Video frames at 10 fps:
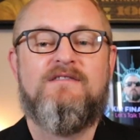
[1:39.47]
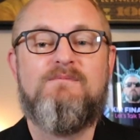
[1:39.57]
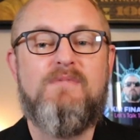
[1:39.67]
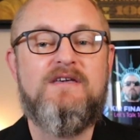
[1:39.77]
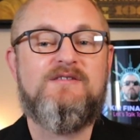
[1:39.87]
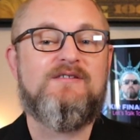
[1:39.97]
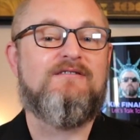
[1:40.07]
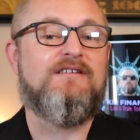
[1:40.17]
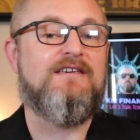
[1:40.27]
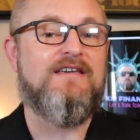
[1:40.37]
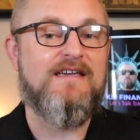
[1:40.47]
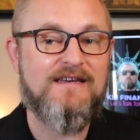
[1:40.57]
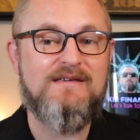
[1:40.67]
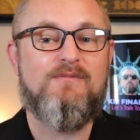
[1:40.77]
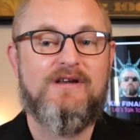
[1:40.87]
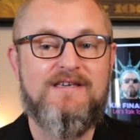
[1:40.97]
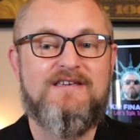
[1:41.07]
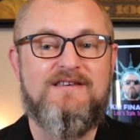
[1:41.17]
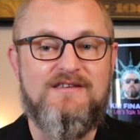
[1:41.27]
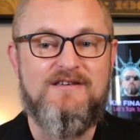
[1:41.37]
that basically anybody
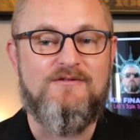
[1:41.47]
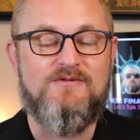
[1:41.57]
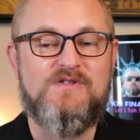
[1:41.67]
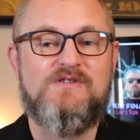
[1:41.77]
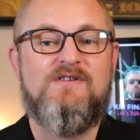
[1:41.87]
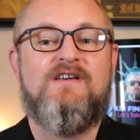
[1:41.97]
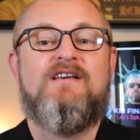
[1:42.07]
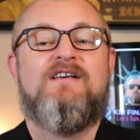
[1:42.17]
can use.